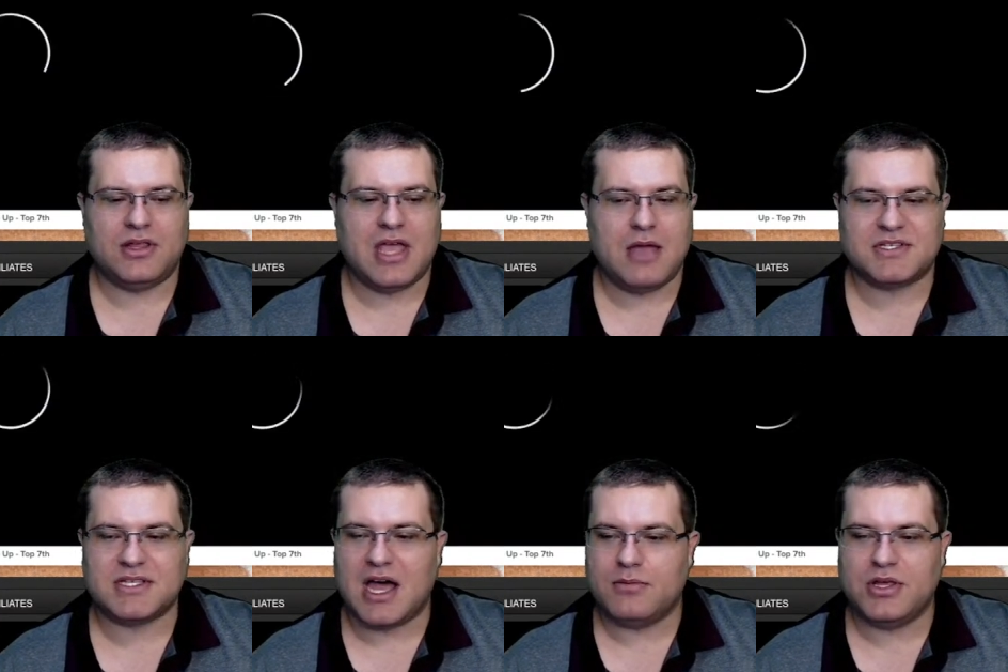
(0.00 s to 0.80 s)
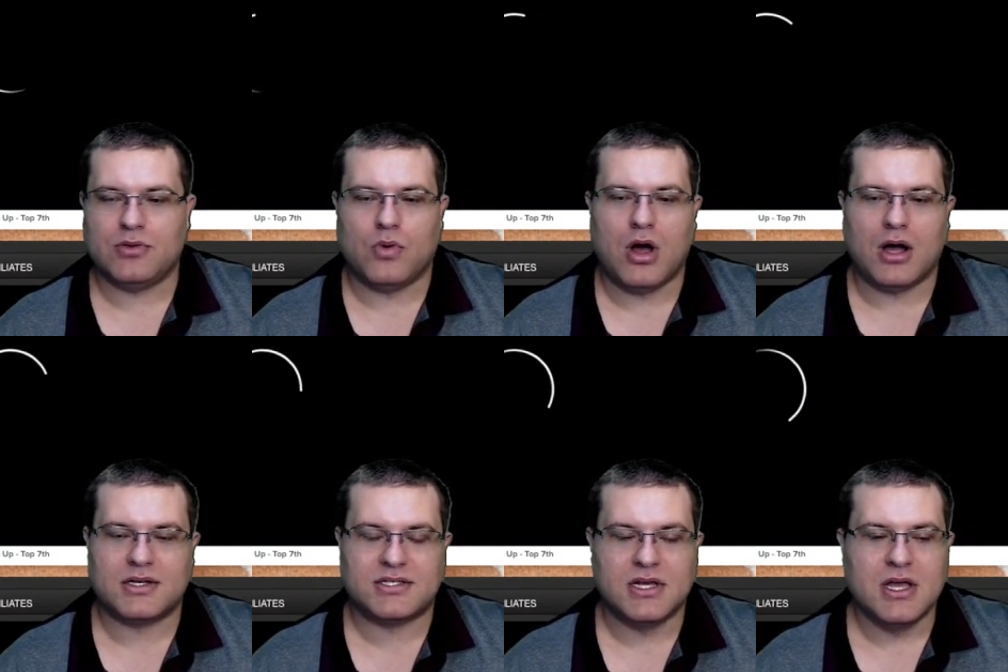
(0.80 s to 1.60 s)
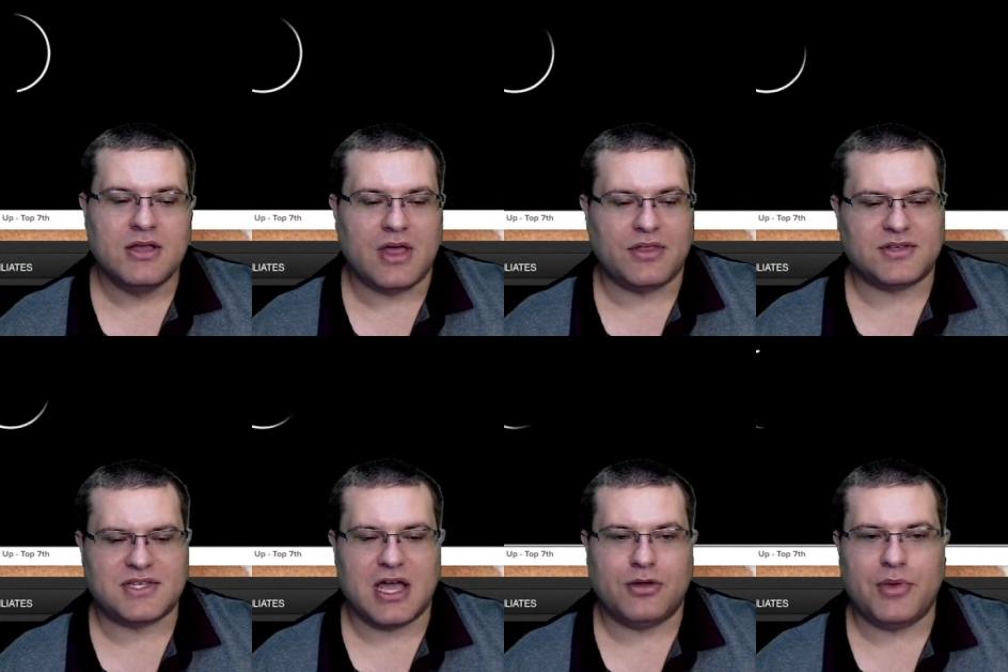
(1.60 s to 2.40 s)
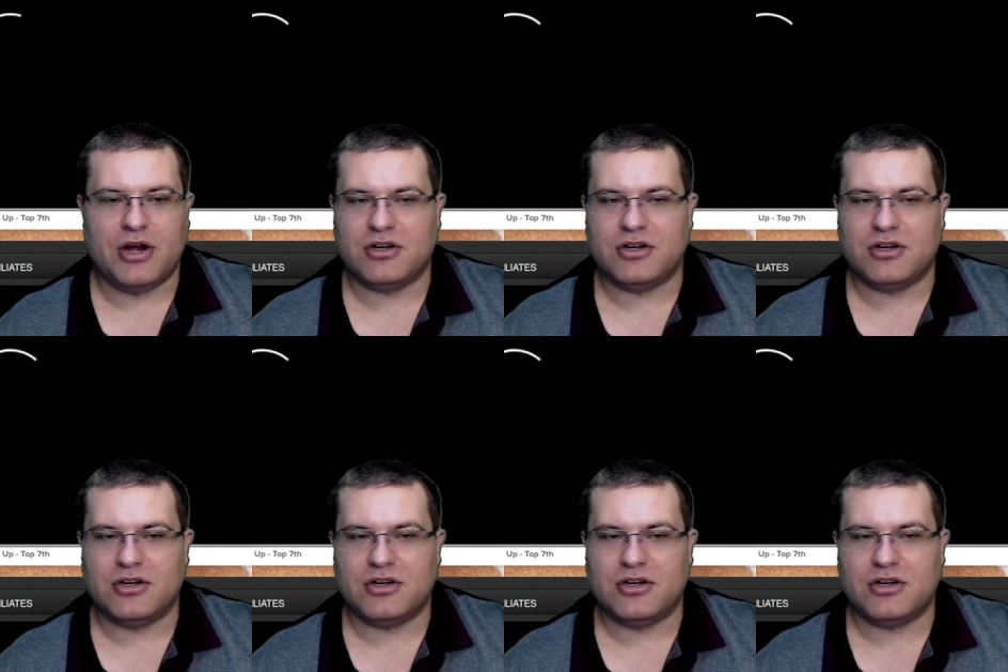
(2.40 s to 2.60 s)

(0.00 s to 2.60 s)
game has got to be the walks that the Seattle Mariners